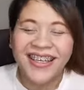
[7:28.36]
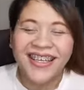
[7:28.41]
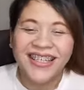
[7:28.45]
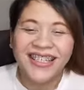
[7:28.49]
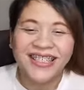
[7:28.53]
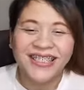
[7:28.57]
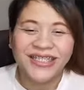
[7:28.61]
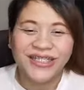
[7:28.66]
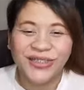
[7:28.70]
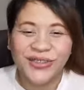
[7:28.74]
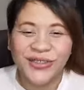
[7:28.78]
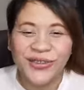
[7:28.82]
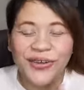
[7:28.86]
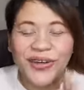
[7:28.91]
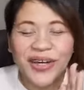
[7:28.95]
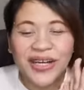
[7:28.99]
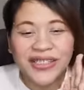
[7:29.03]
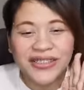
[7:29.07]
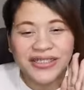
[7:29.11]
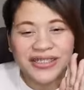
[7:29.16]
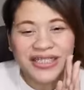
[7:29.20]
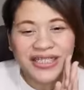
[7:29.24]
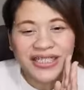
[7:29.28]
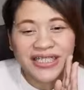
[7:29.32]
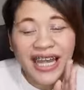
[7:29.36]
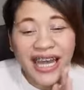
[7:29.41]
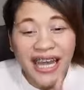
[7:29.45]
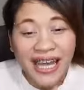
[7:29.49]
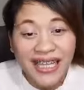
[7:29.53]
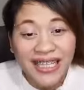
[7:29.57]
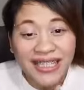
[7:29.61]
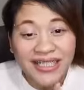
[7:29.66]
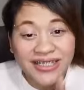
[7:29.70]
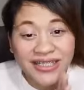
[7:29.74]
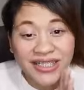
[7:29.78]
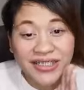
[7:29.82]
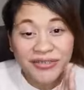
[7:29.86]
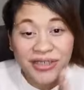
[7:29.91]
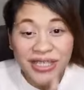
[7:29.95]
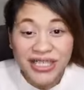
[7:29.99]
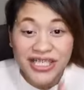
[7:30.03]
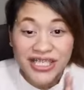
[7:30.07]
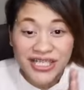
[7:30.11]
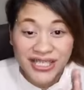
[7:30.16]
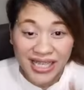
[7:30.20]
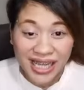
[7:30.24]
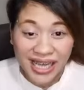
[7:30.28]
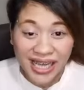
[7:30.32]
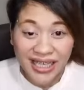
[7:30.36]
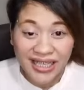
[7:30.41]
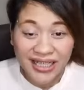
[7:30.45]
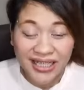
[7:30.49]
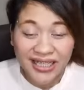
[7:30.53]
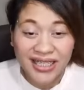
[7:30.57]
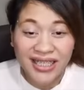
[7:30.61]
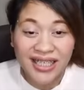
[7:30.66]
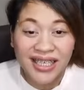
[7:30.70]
So, si Rich Dad